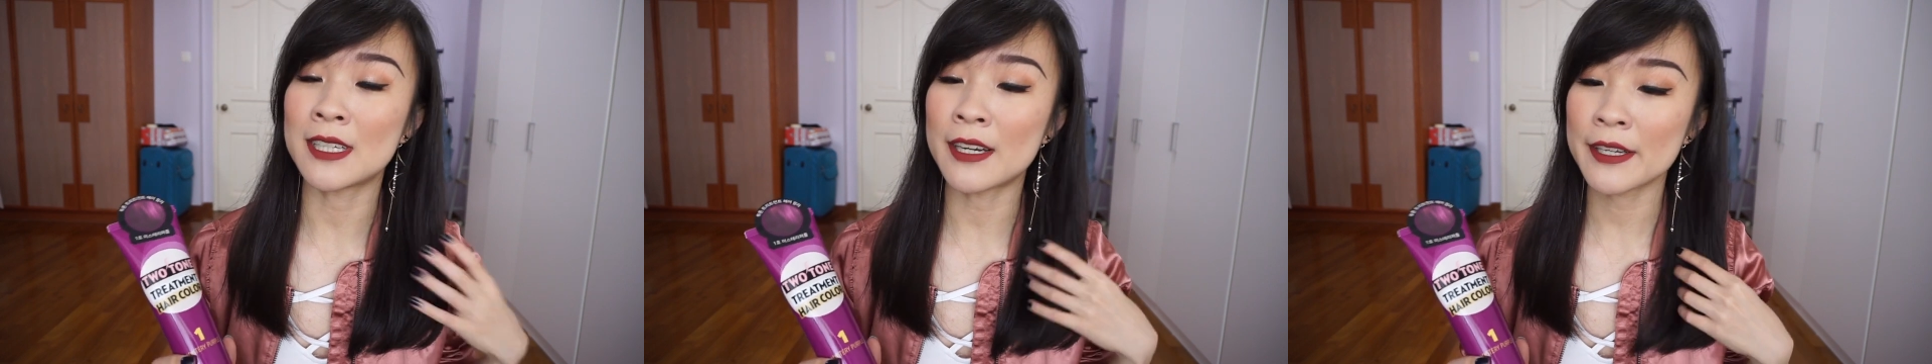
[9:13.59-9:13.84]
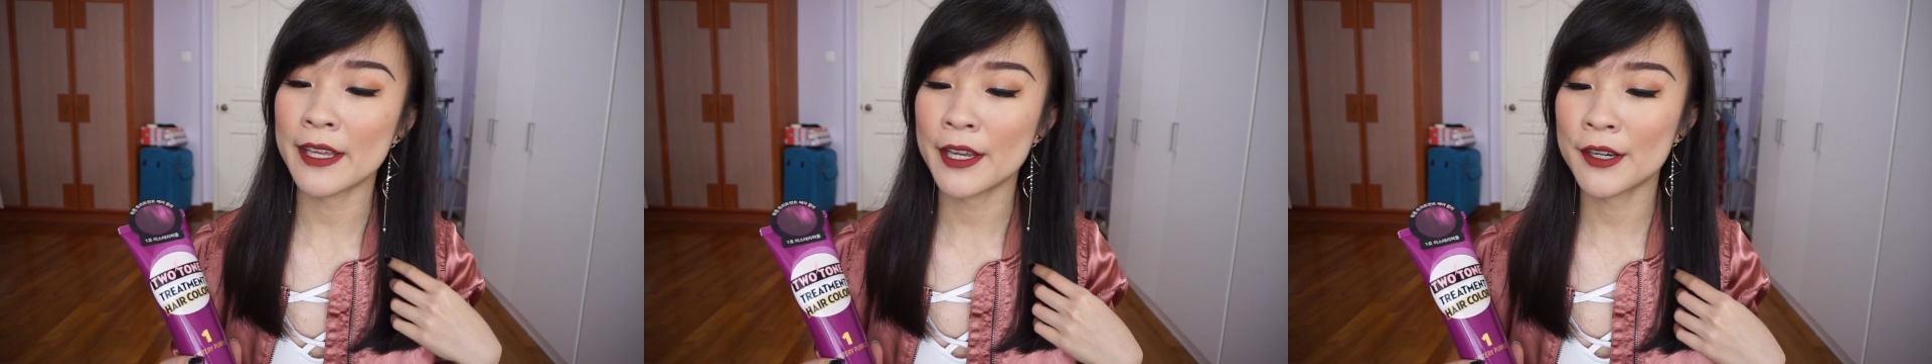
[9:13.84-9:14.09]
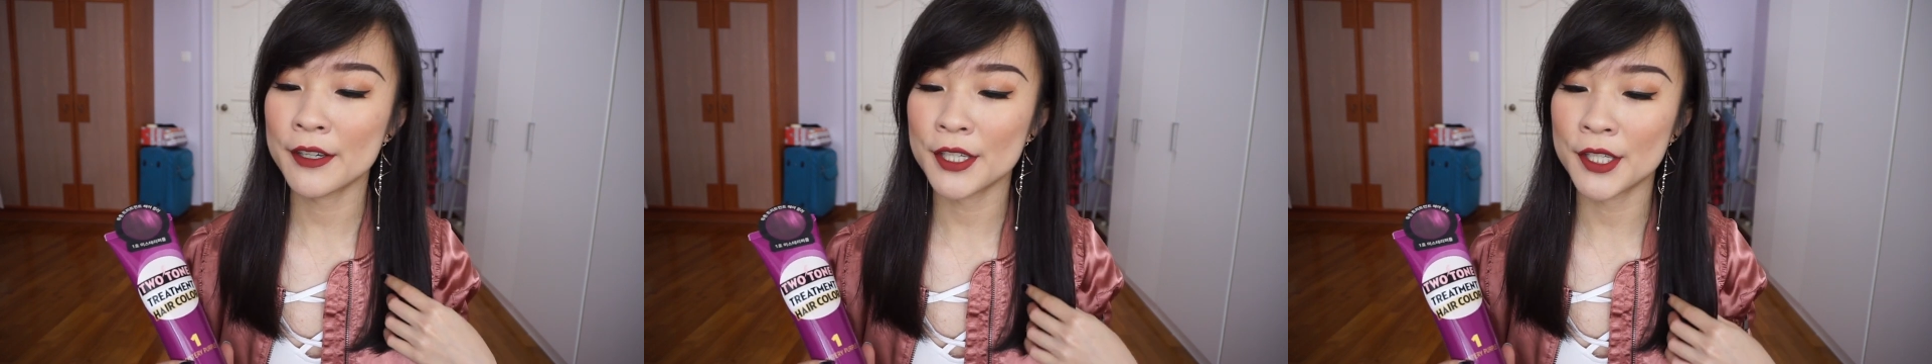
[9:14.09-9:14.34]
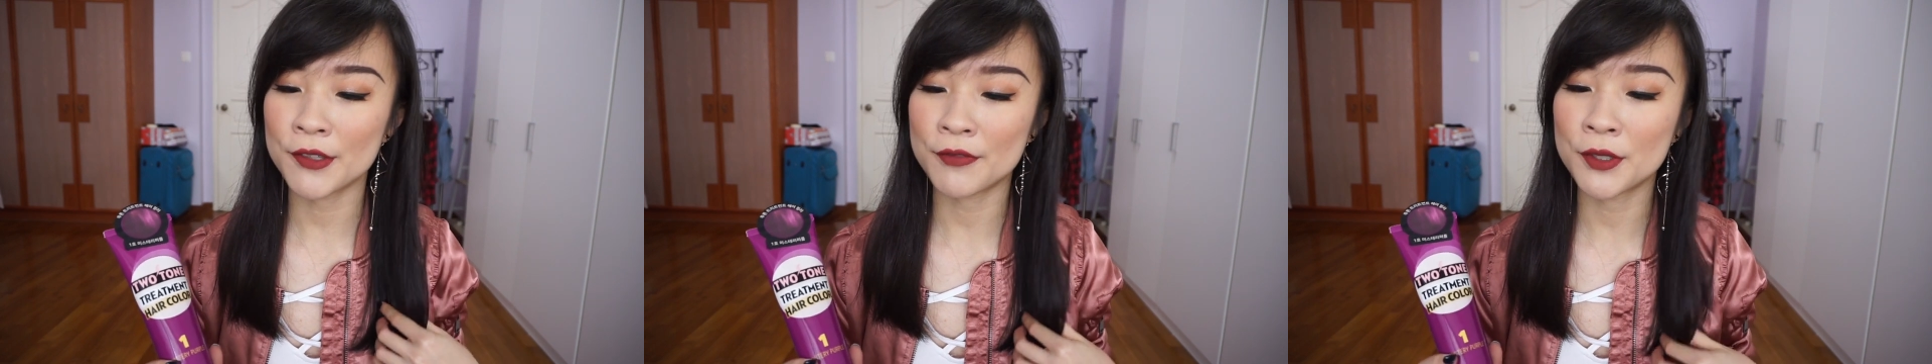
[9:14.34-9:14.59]
dark hair
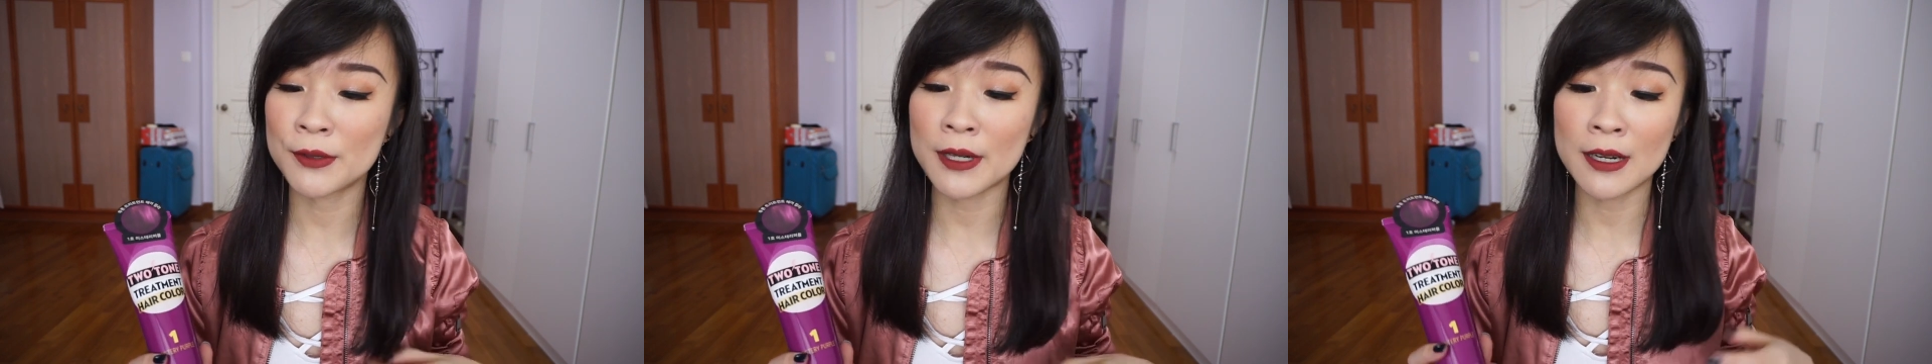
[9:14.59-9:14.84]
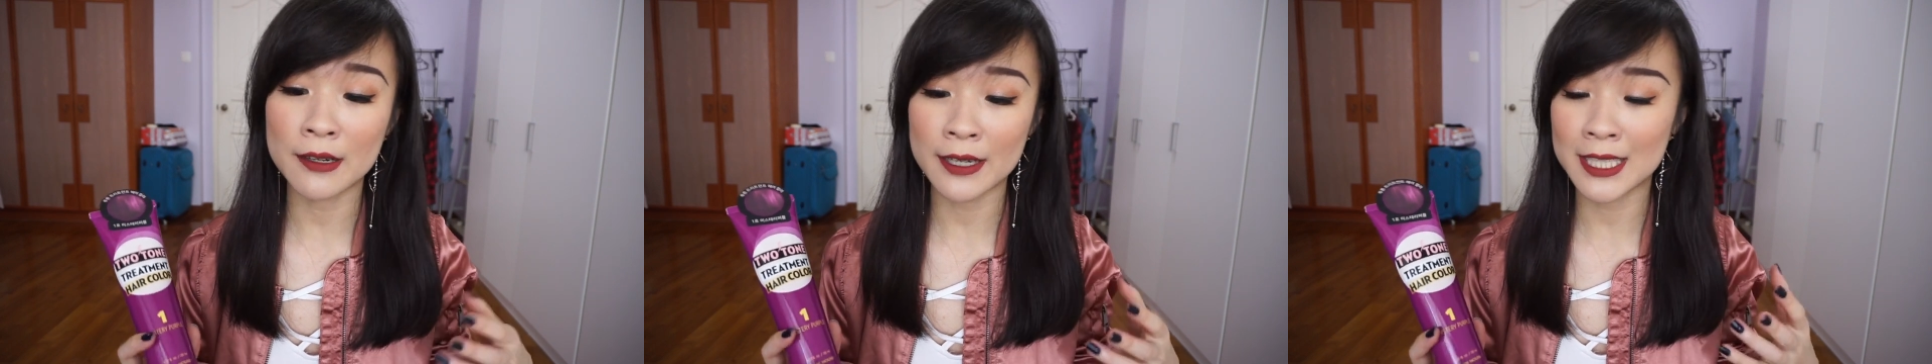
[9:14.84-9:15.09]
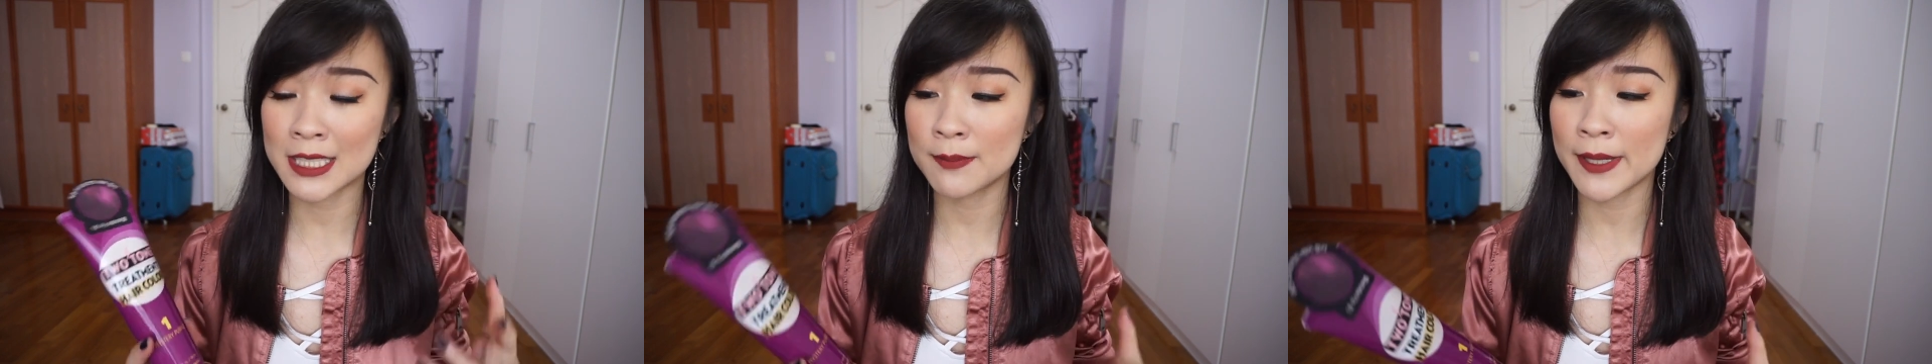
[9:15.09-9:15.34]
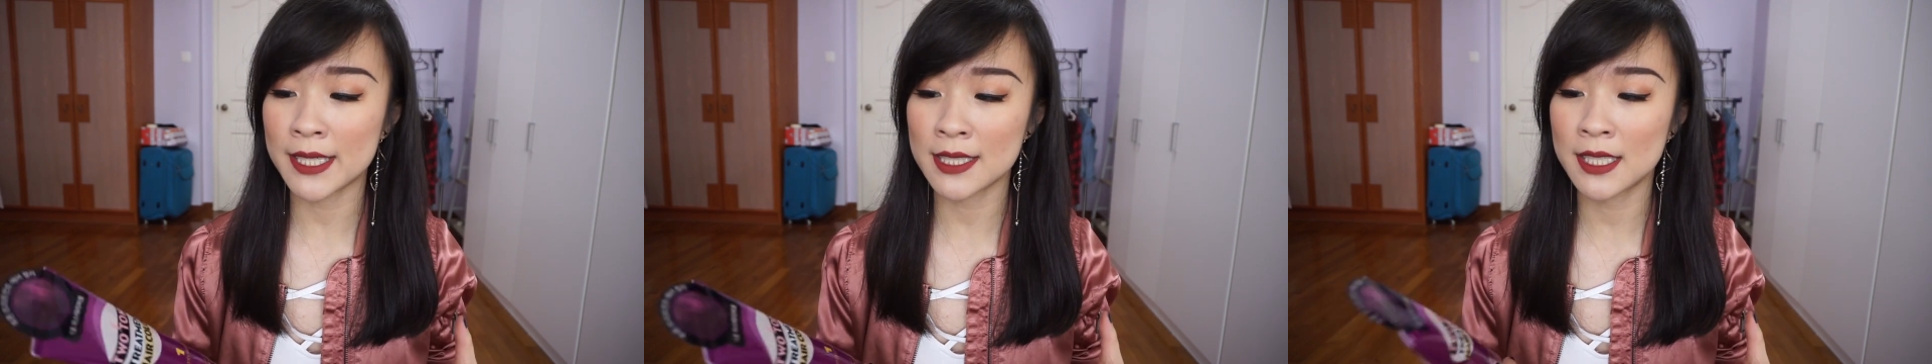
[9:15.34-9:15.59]
if you are
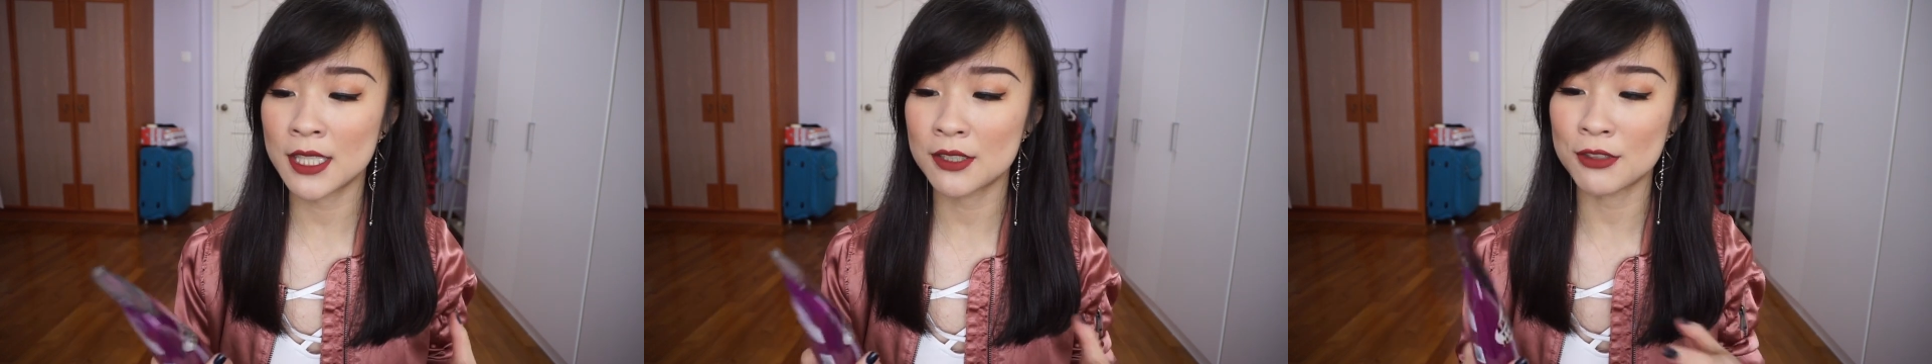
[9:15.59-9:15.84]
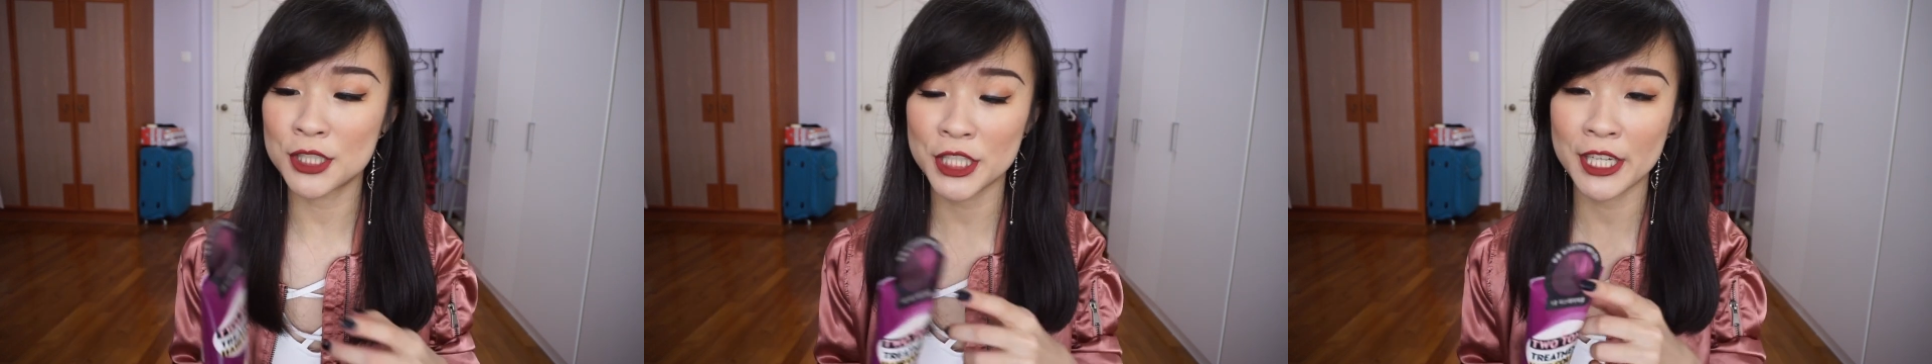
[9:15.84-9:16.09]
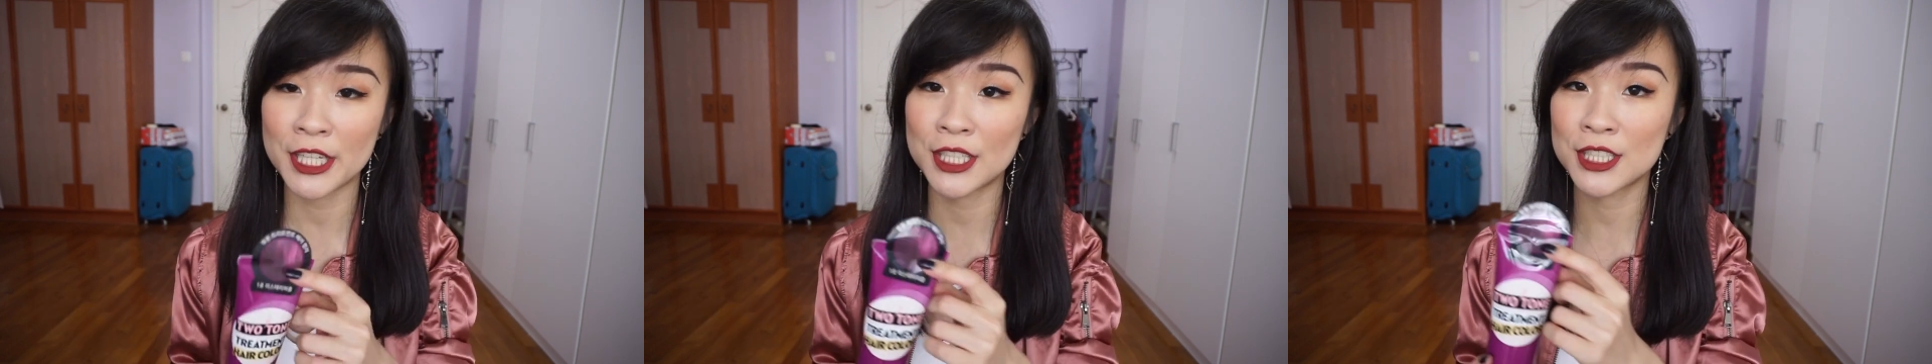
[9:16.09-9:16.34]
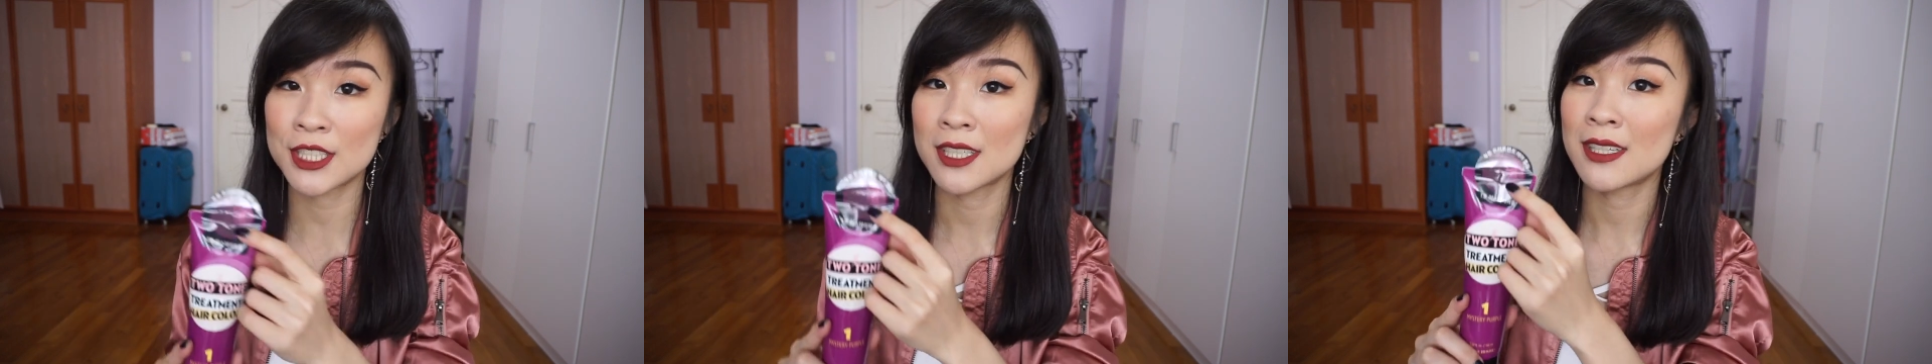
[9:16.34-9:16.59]
expecting it to
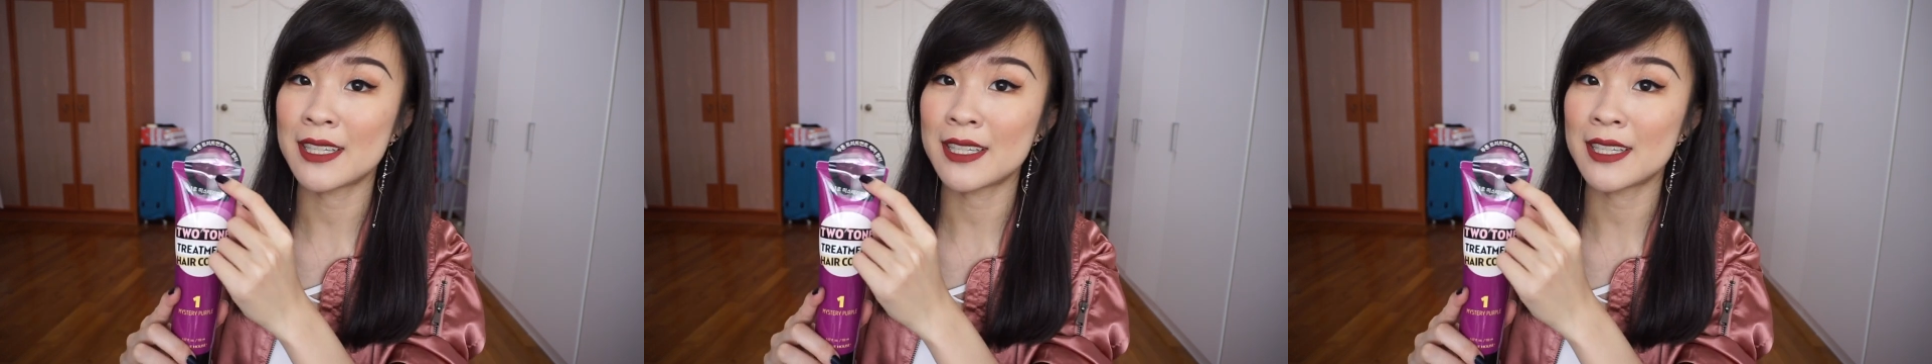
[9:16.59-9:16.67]
change,